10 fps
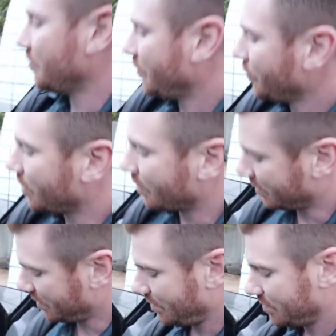phone call
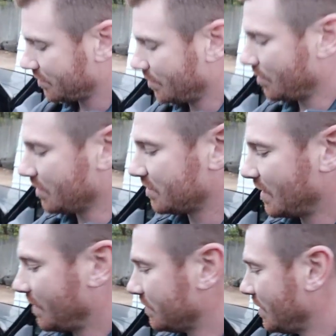right now, so I'm gonna
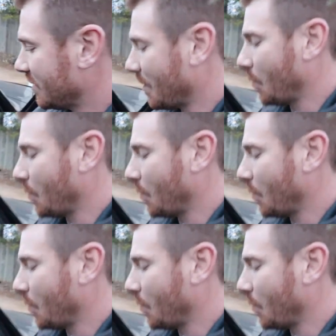silence that. It's my